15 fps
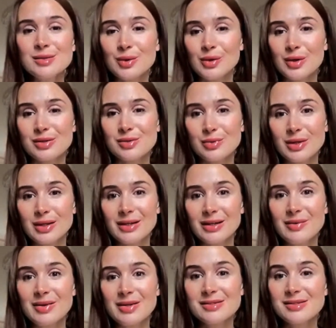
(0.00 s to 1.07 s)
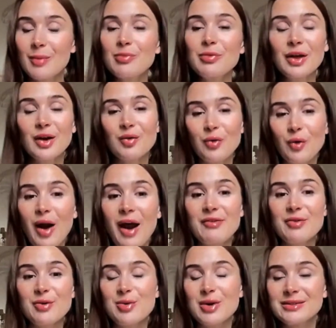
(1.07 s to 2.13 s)
so there's really something for
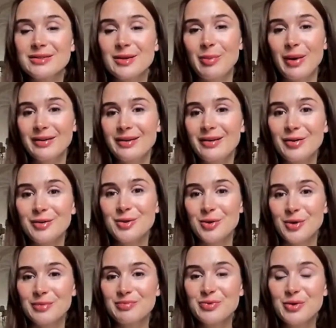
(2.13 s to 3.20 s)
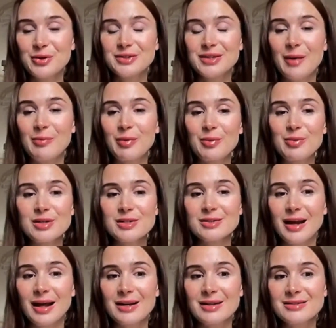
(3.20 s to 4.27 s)
everyone depending on your your type of
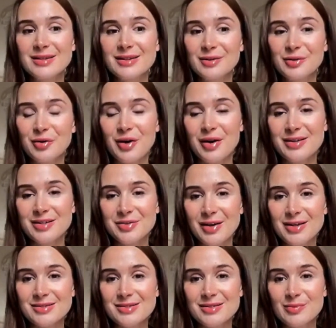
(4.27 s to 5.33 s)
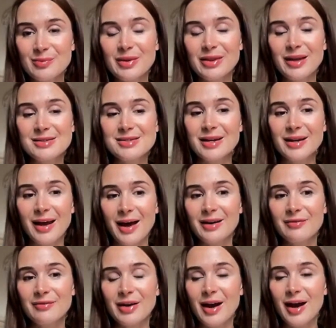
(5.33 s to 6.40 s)
personality and your interests but that's it at
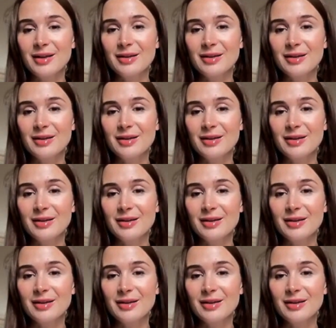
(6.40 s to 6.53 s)
a very high